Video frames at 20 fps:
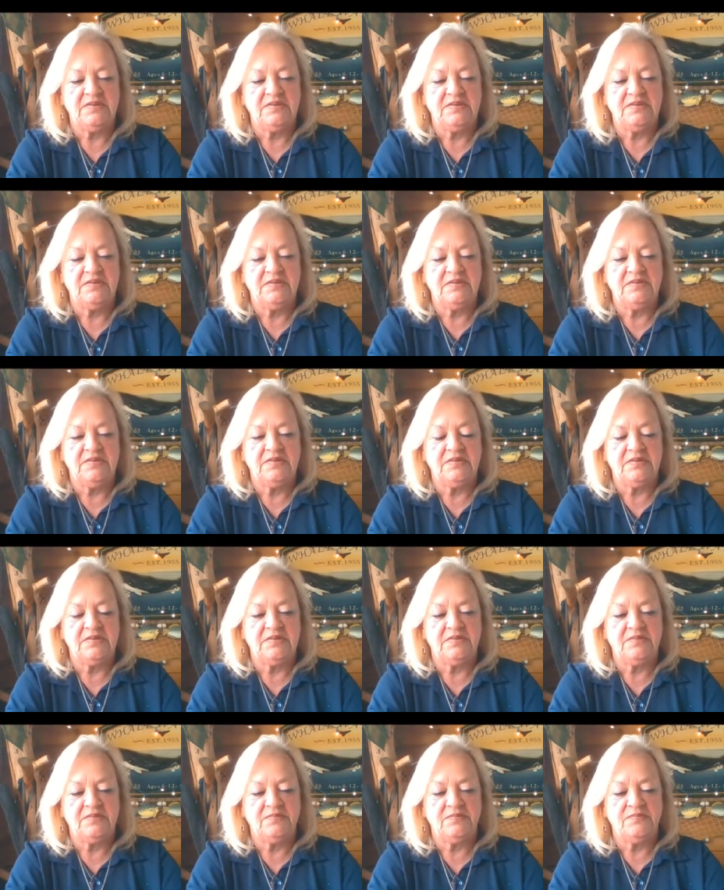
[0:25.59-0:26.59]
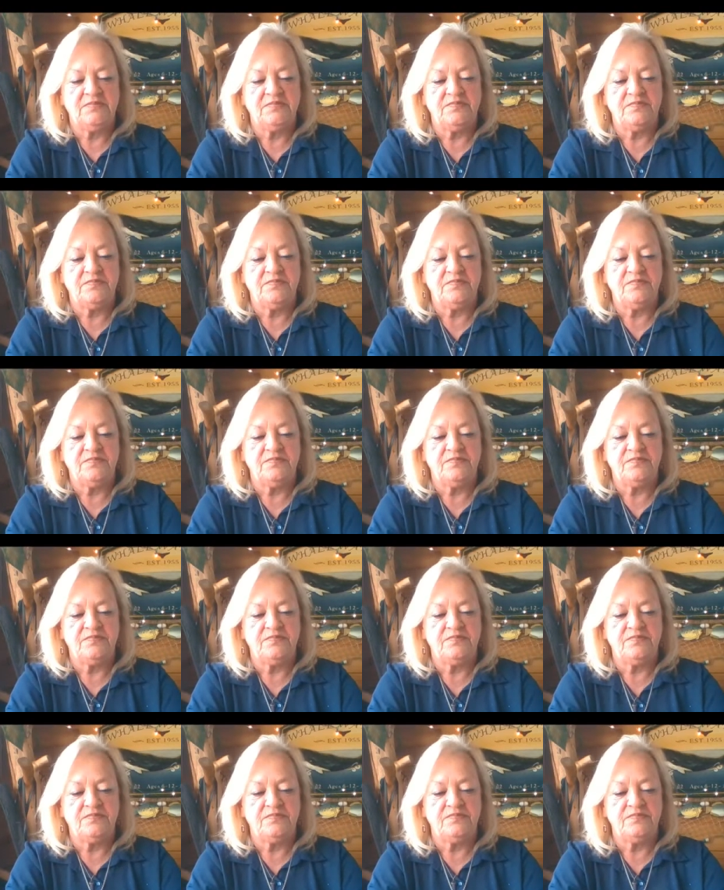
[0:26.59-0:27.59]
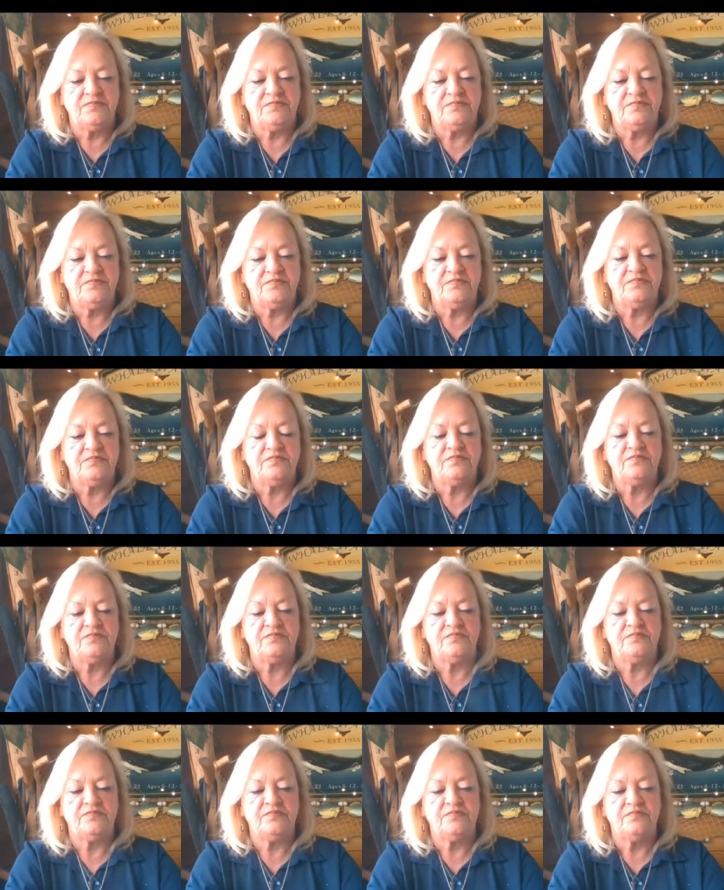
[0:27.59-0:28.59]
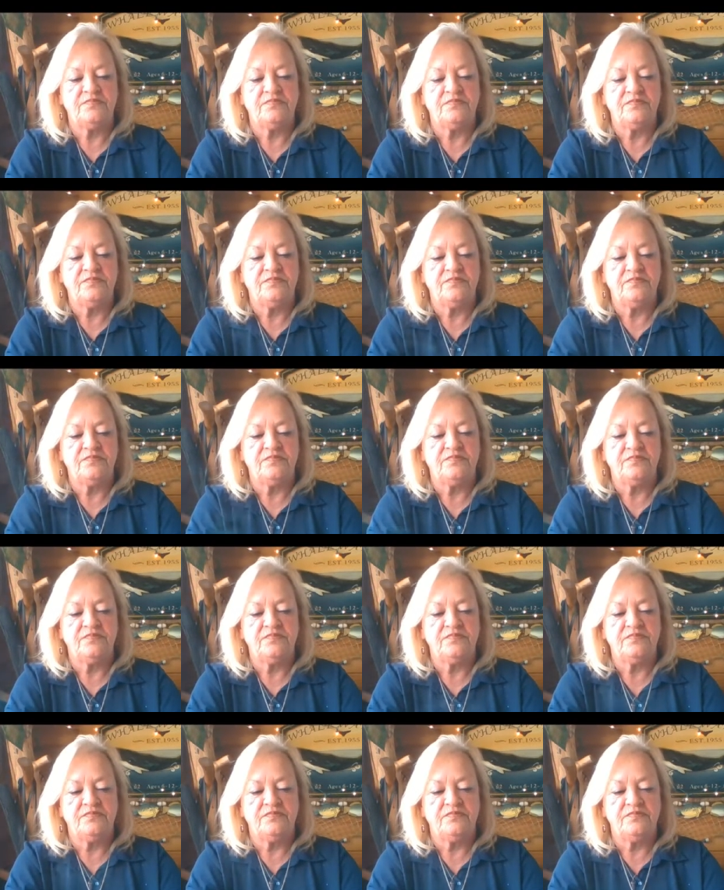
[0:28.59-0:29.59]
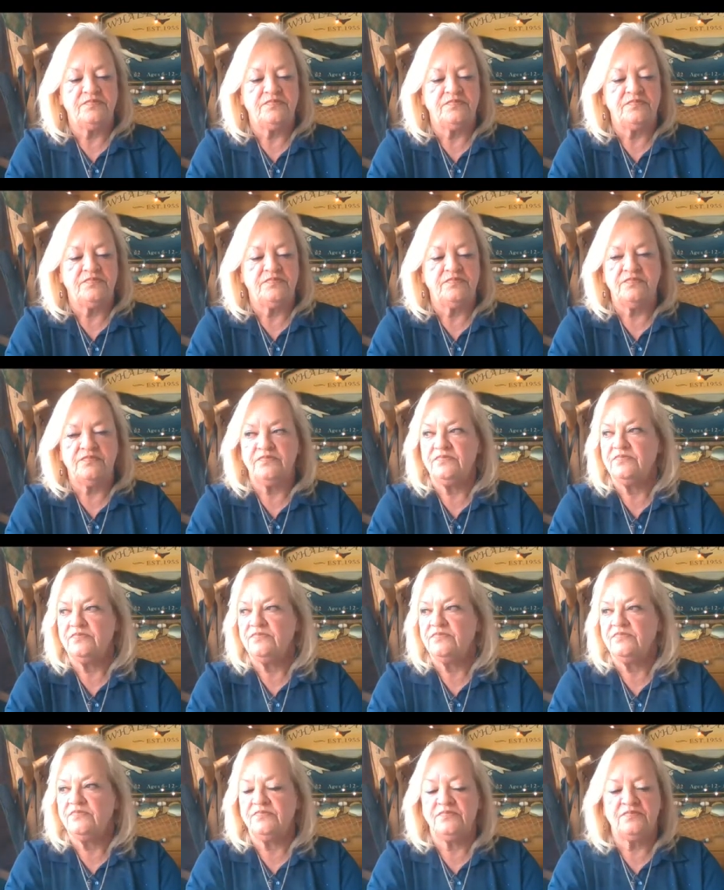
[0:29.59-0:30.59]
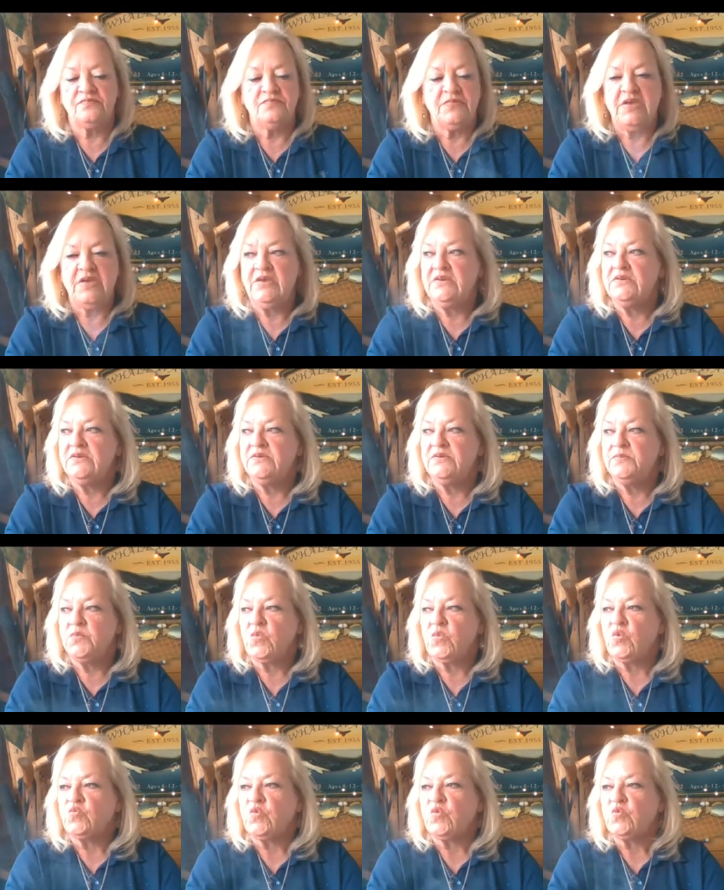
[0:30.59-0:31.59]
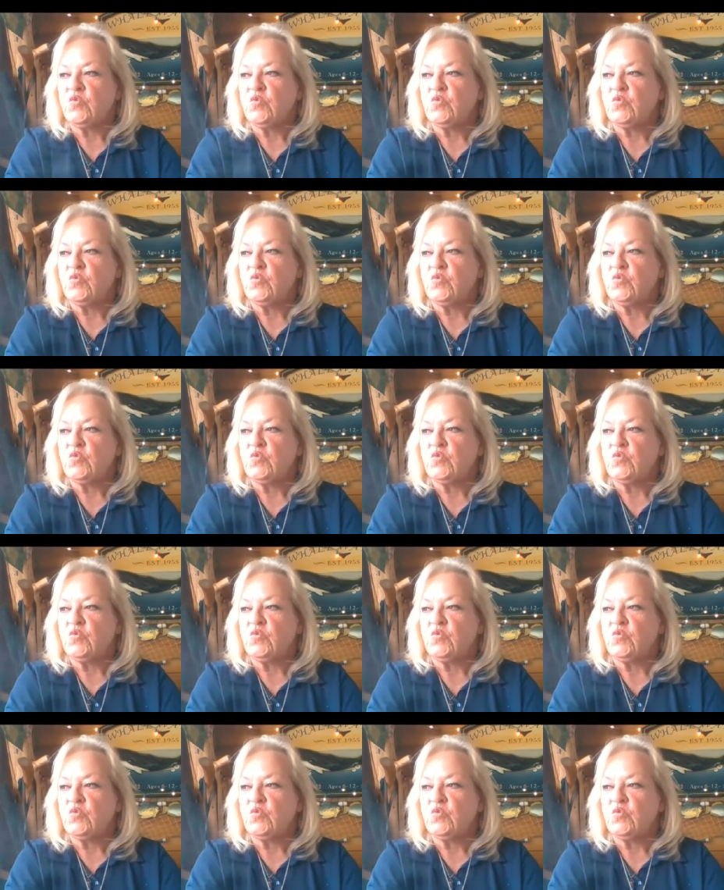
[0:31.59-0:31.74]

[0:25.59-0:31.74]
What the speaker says: [no speech]